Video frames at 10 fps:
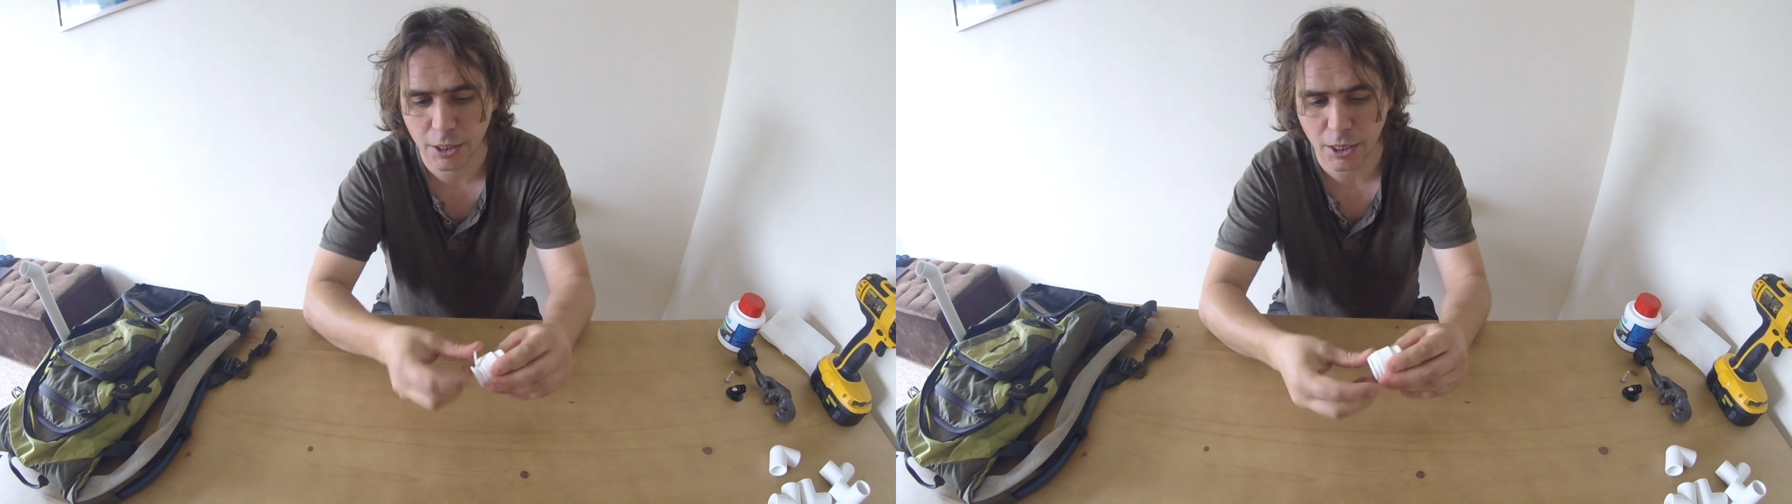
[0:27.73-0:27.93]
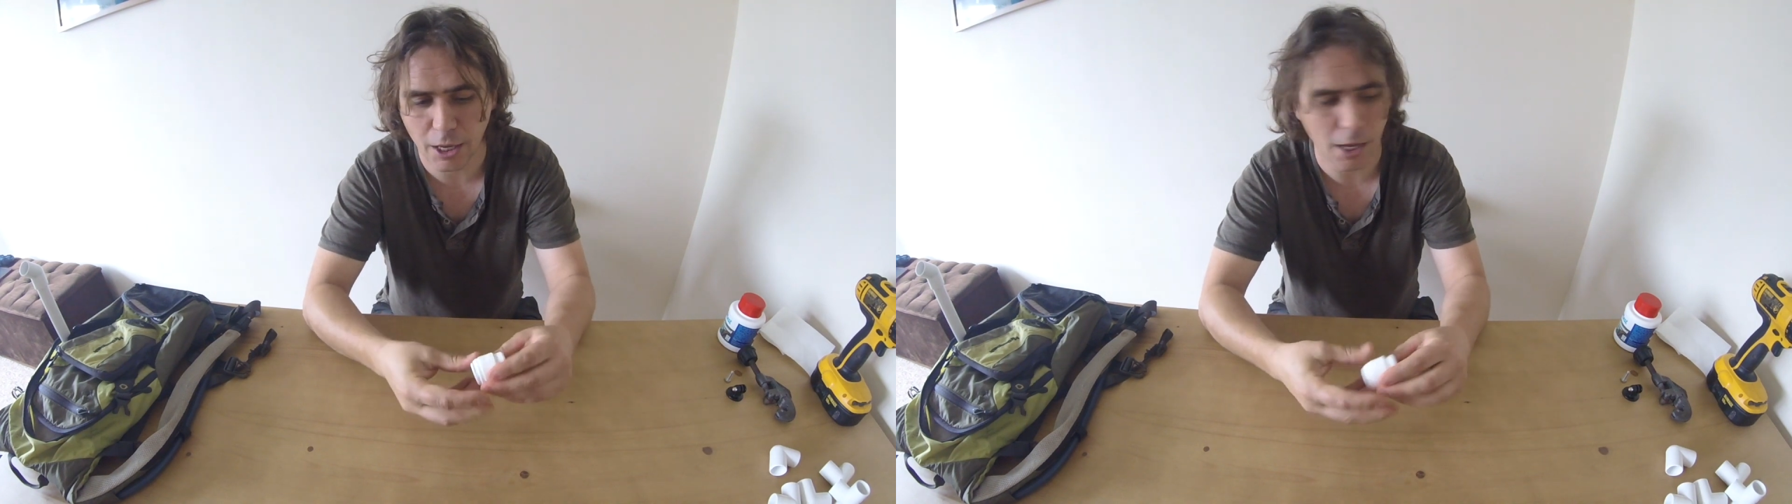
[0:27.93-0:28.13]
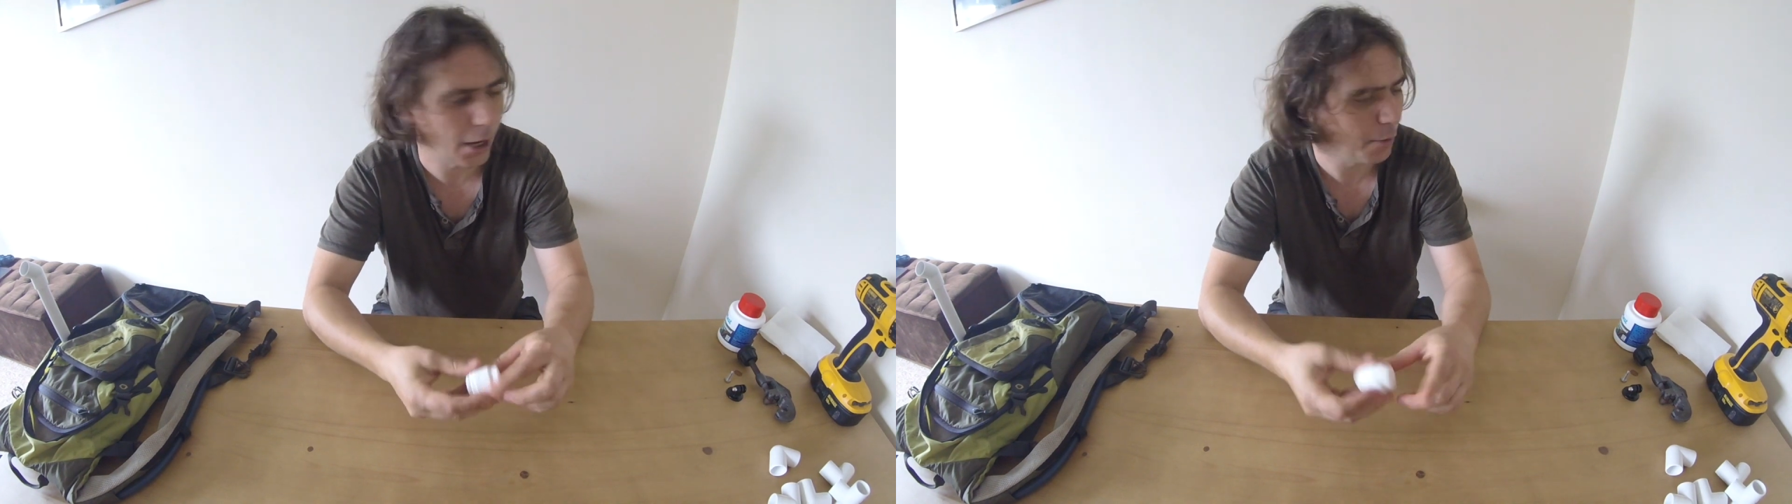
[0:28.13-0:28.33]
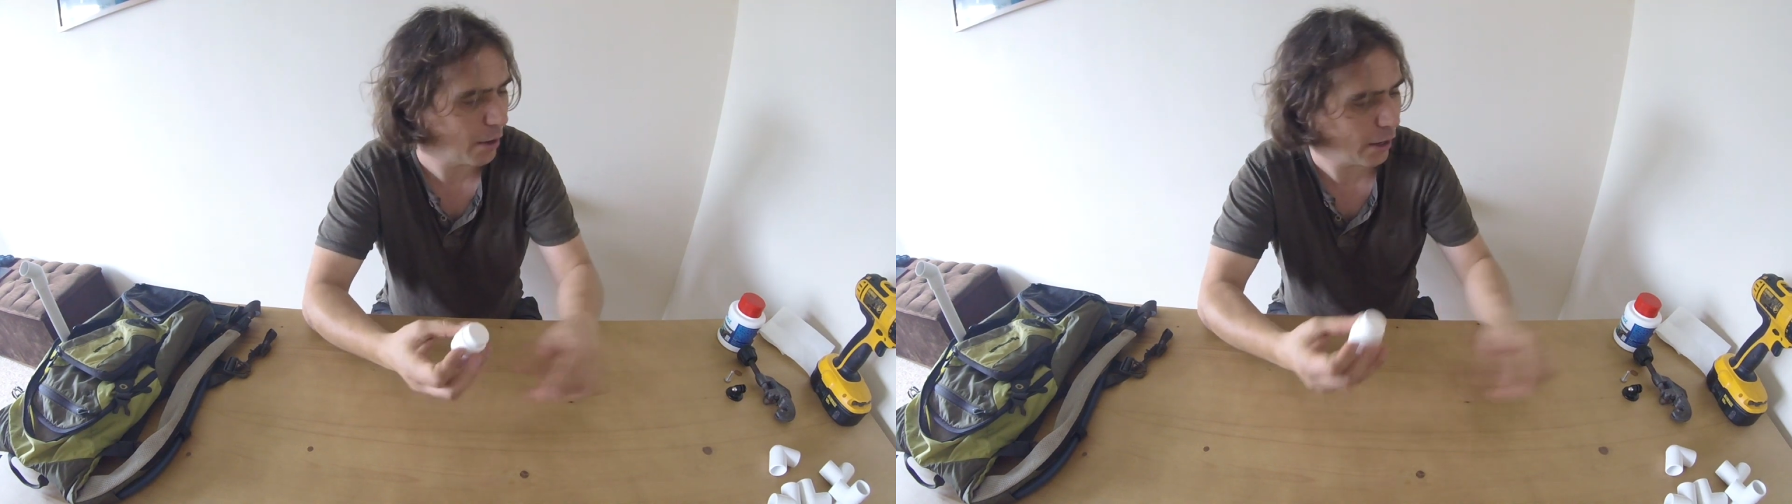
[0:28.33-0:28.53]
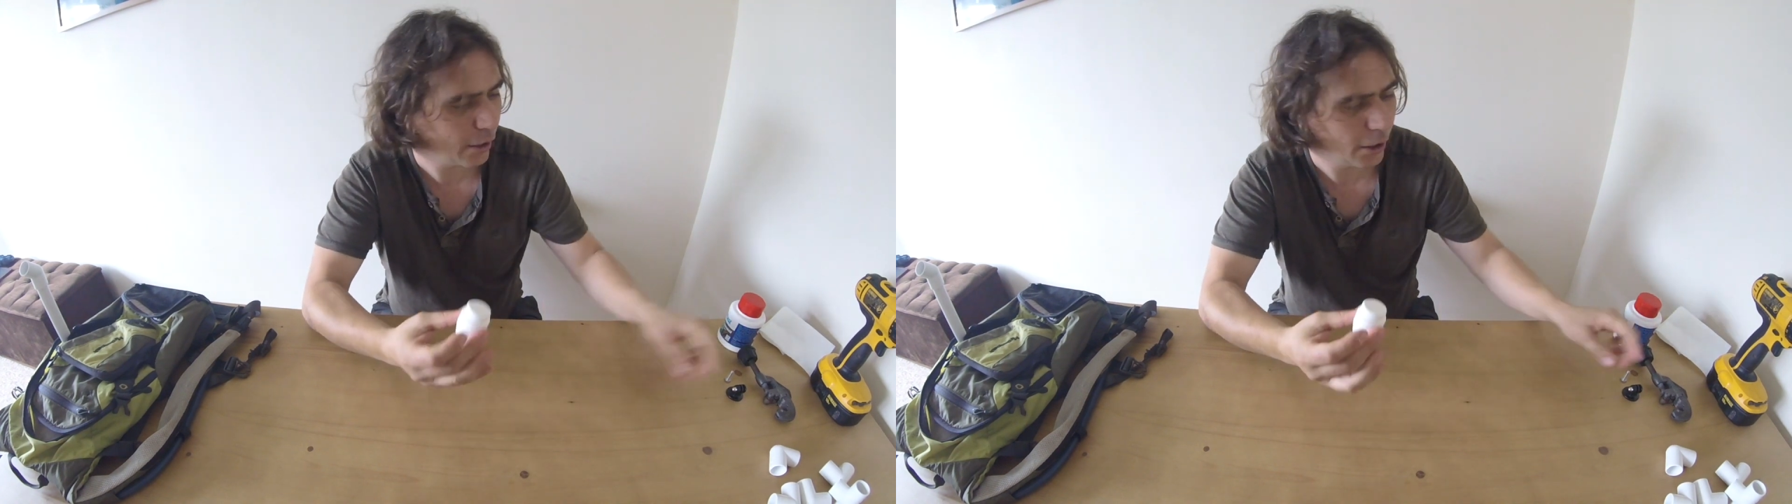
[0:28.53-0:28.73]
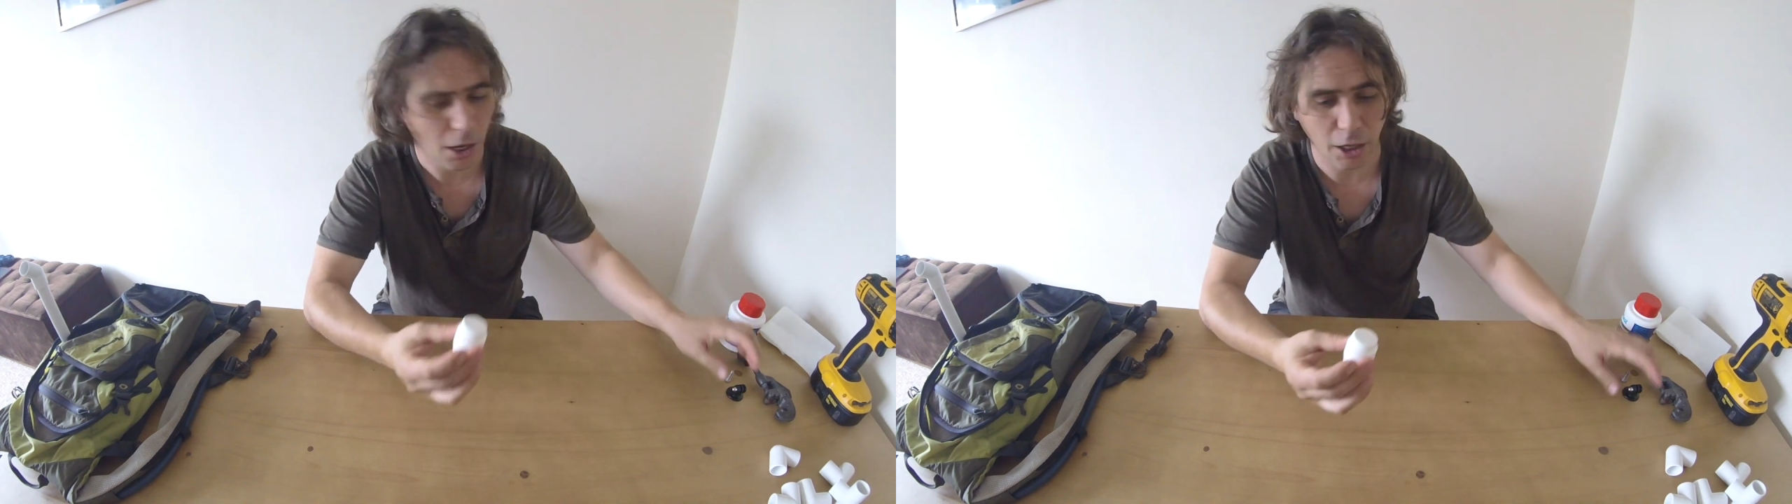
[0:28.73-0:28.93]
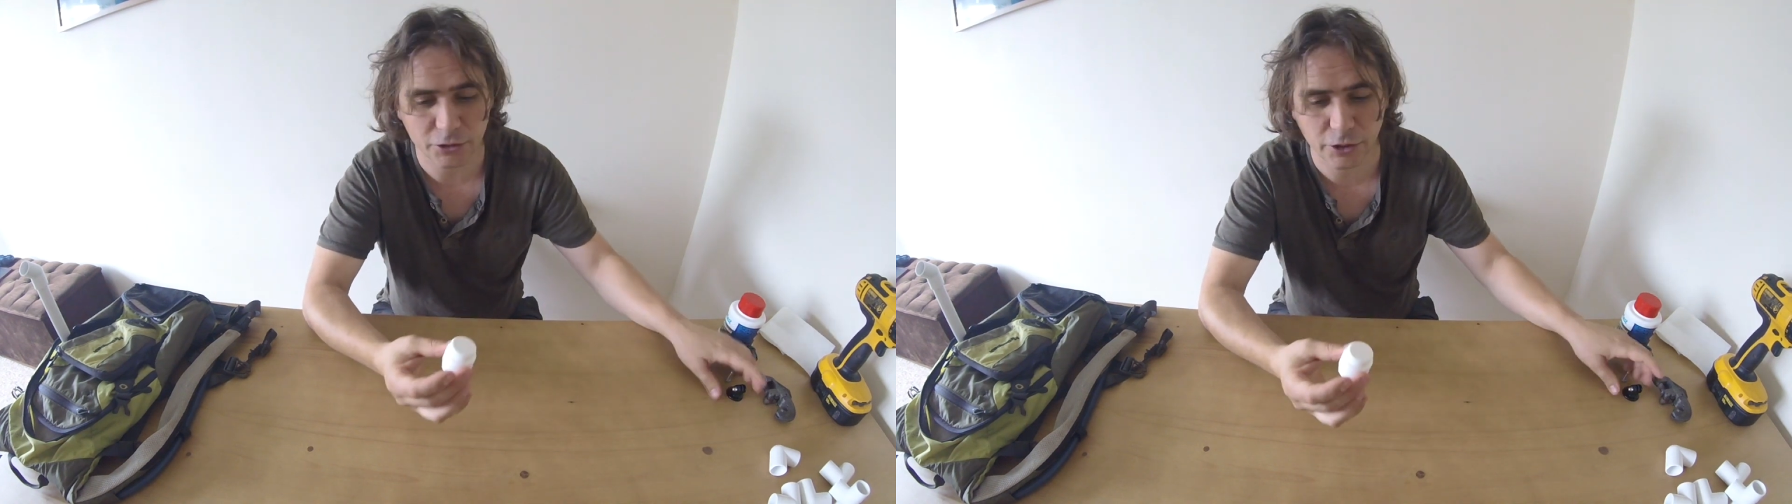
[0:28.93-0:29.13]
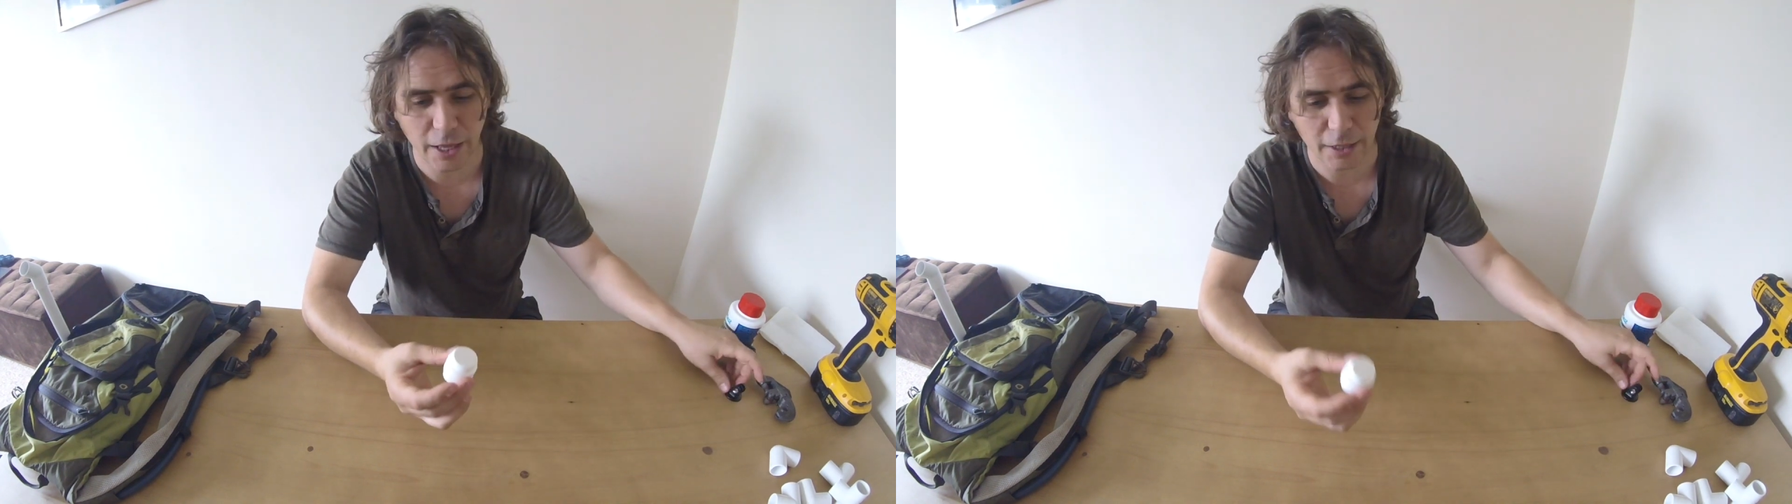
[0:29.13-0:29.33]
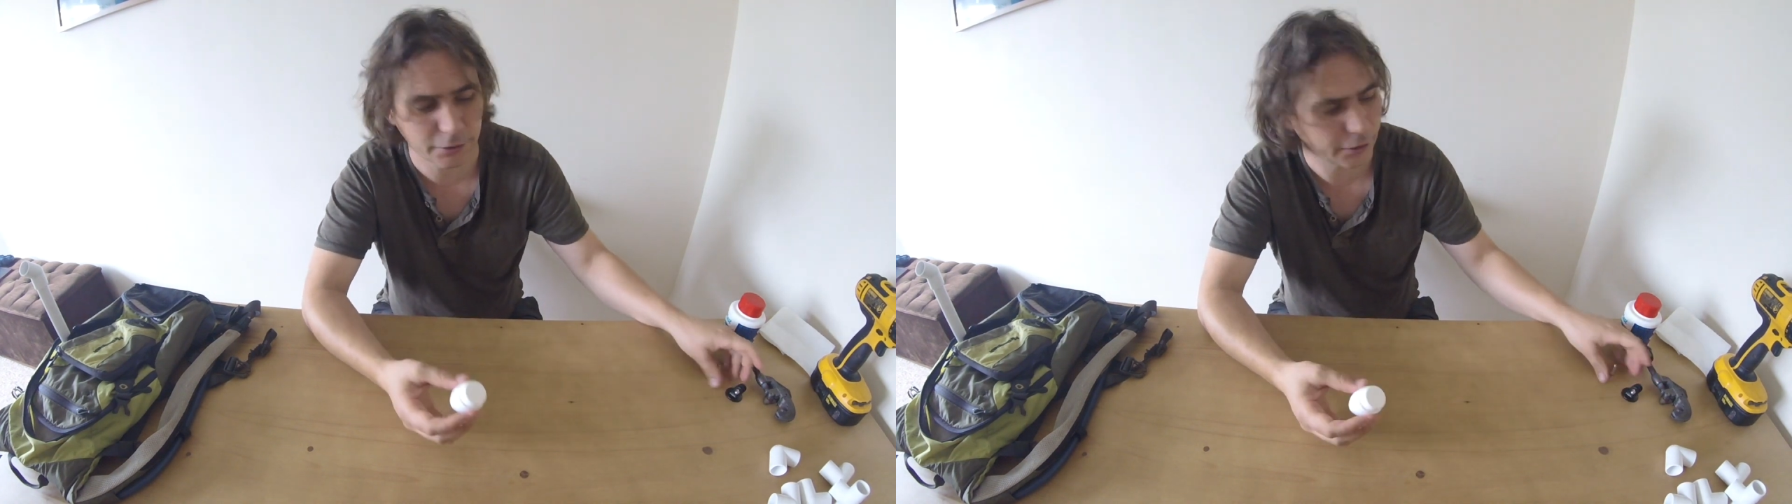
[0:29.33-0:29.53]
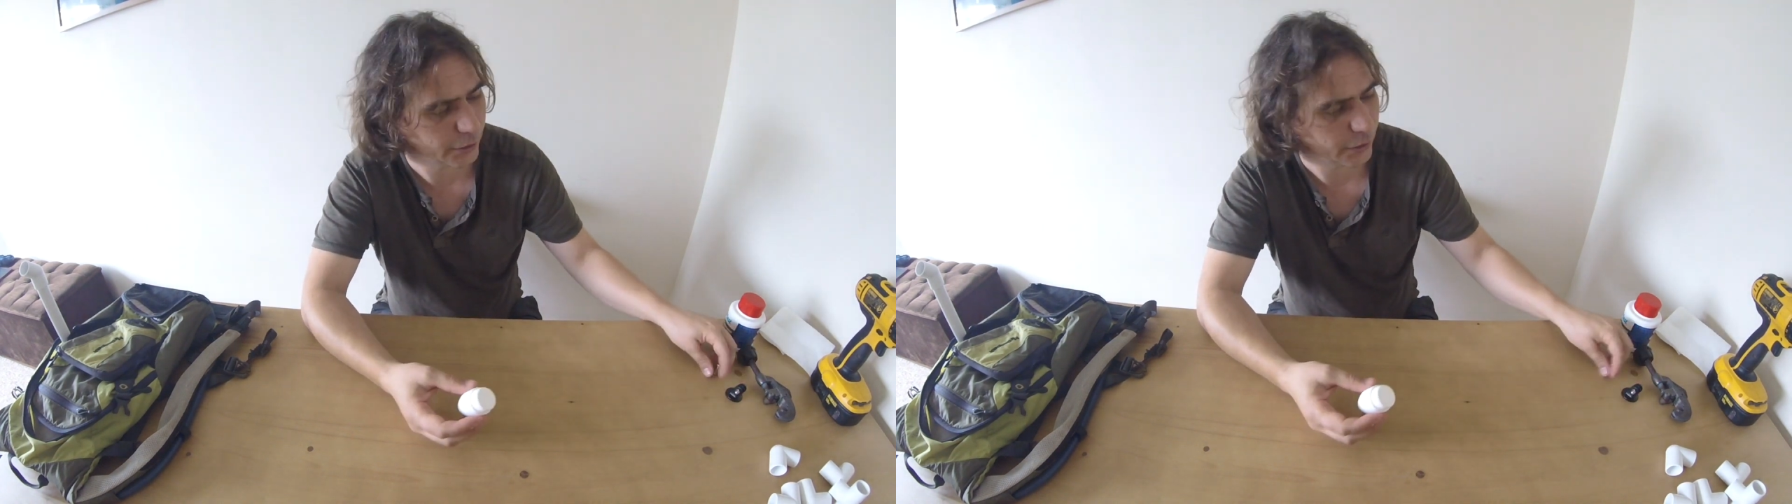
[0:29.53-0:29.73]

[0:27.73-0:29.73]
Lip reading: And to that,